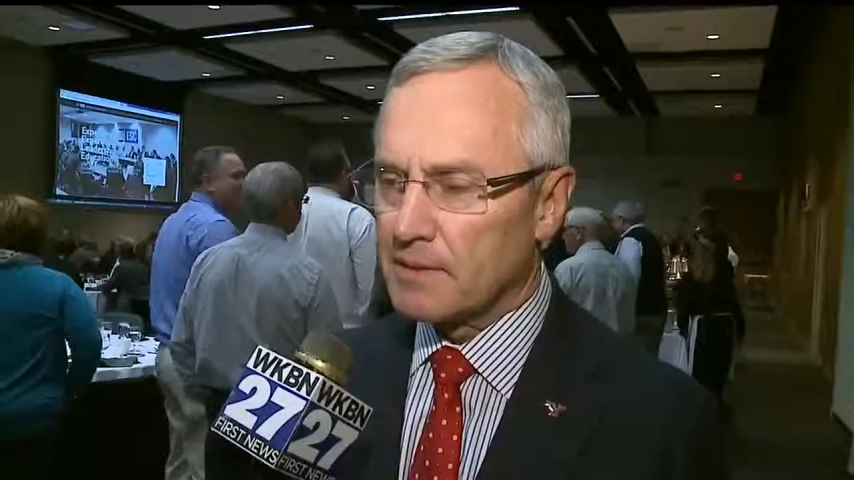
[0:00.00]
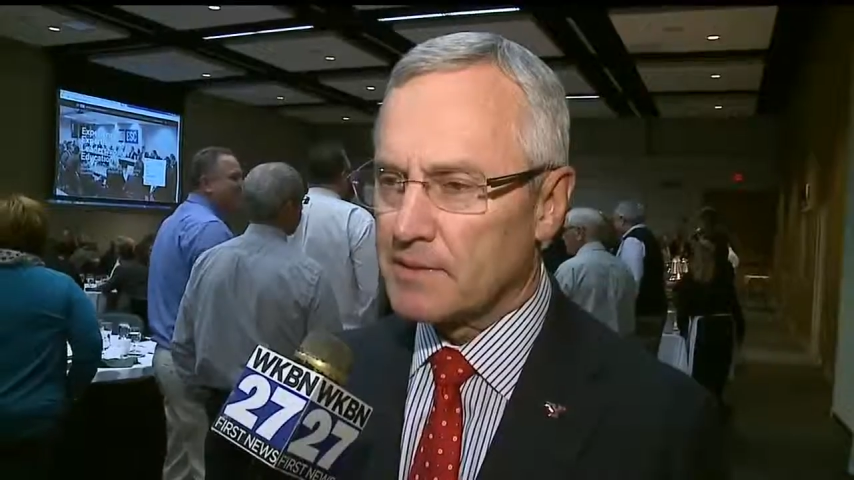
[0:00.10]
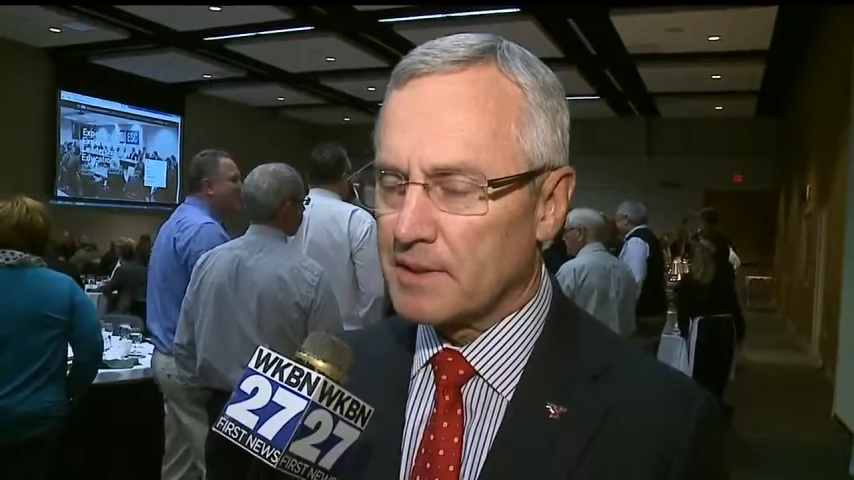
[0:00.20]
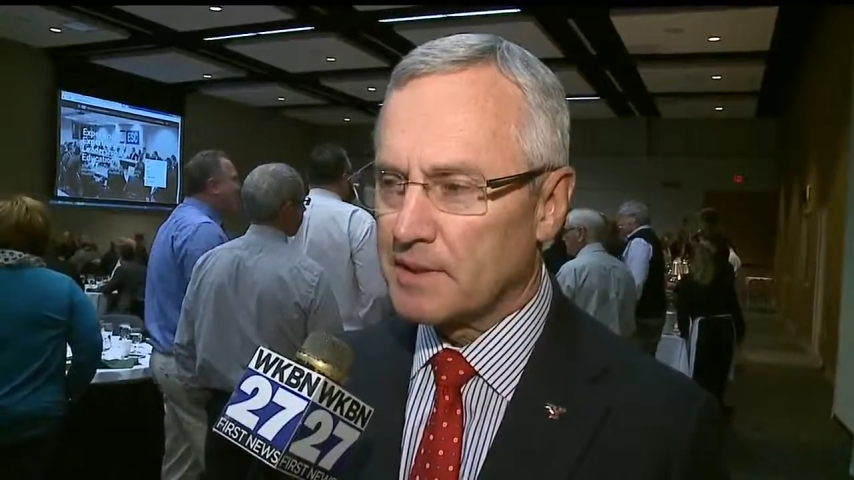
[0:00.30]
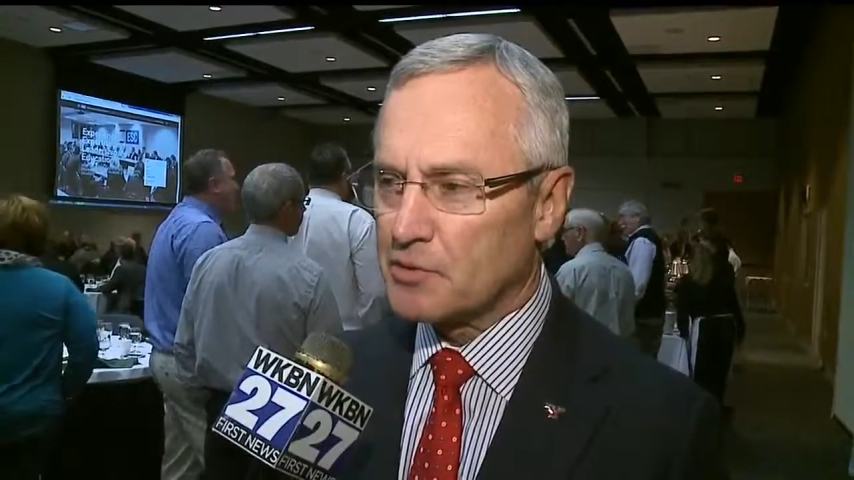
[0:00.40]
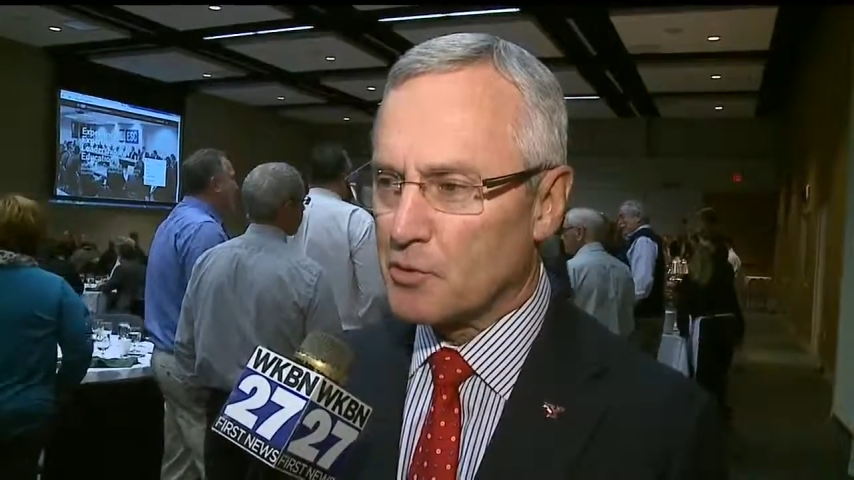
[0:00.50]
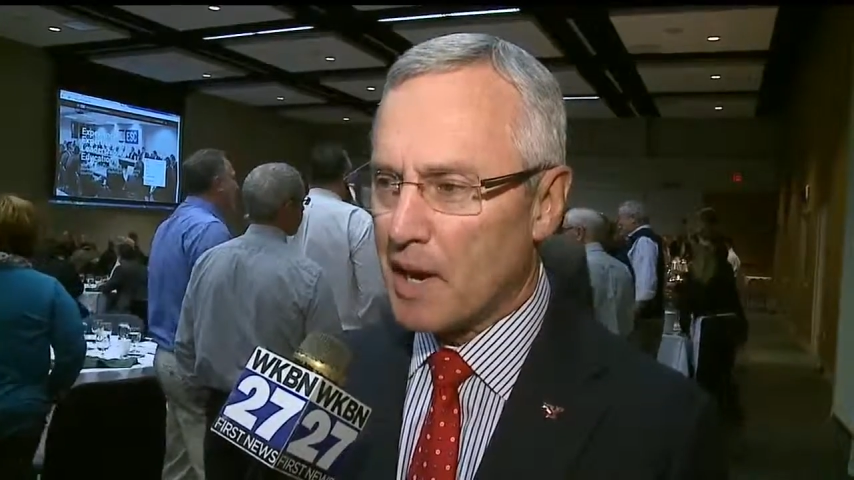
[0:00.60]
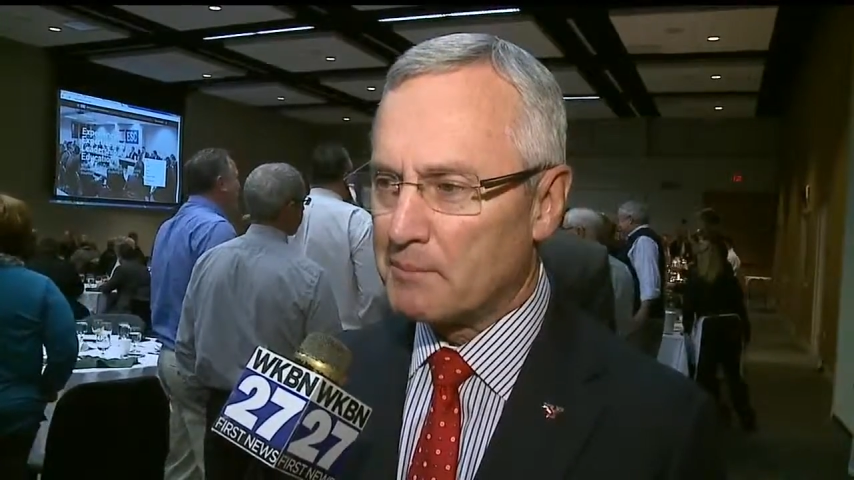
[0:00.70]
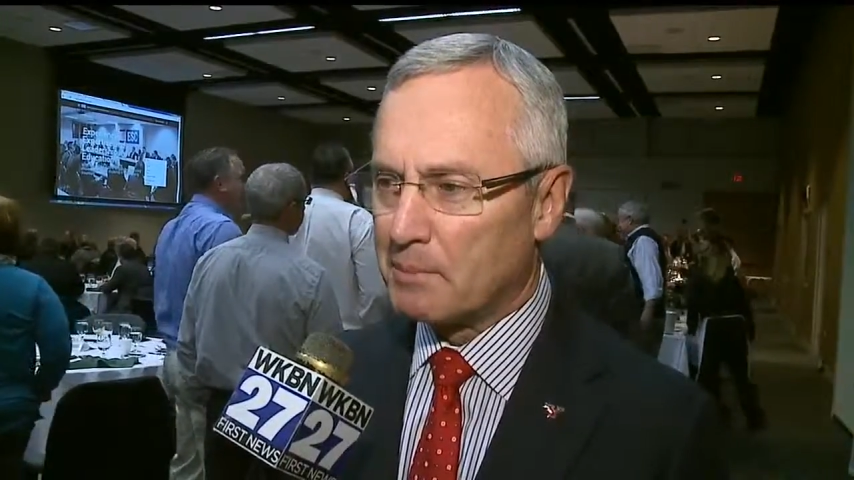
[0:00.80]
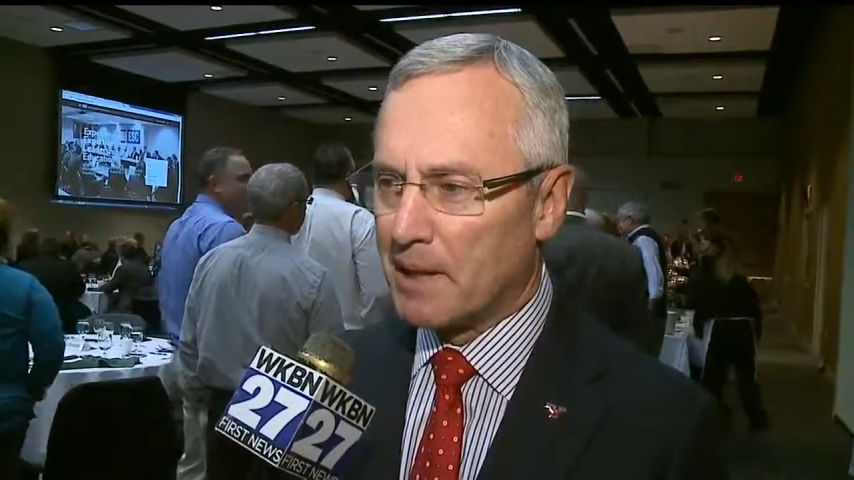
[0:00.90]
to get the
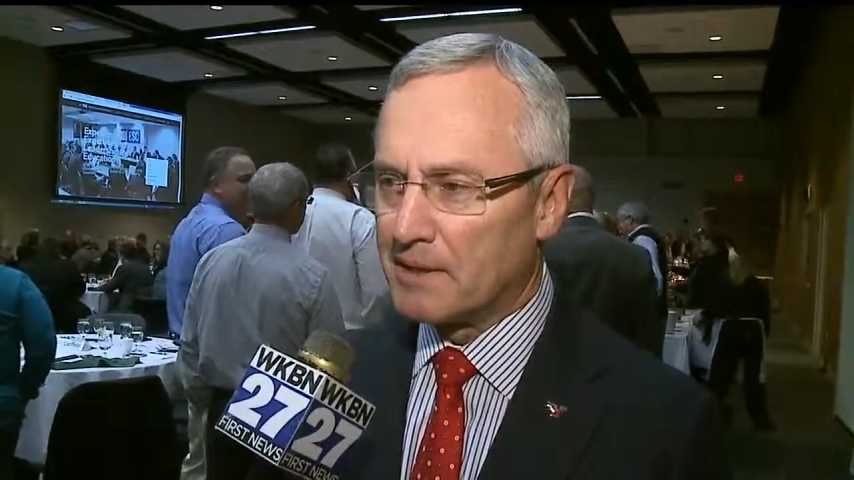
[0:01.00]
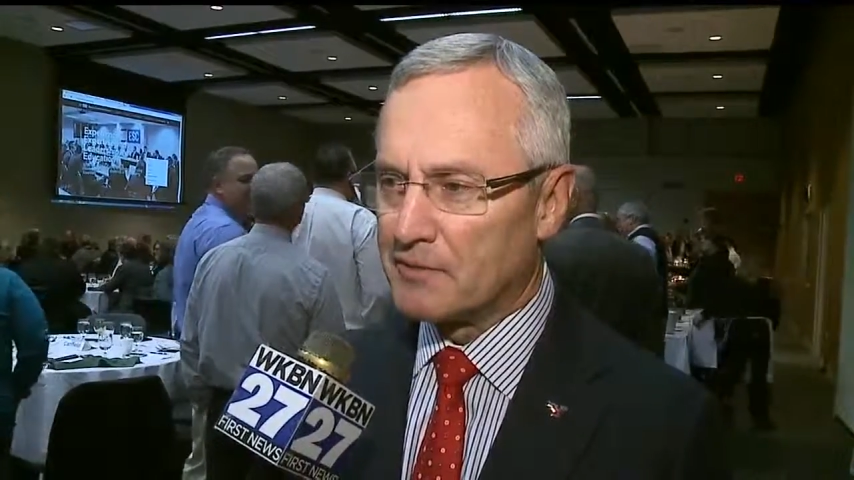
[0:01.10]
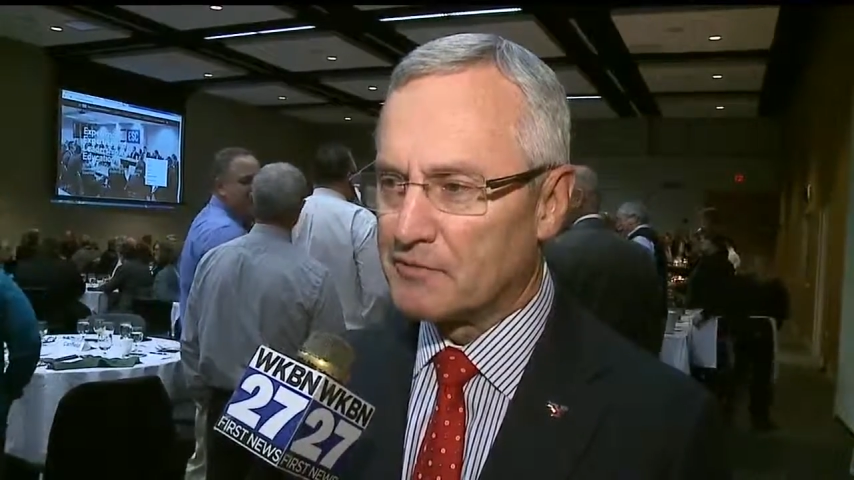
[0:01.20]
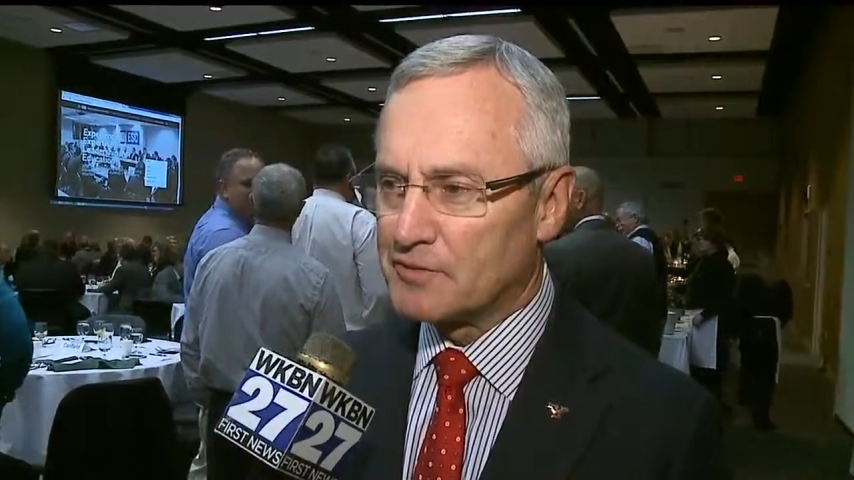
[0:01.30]
right blend of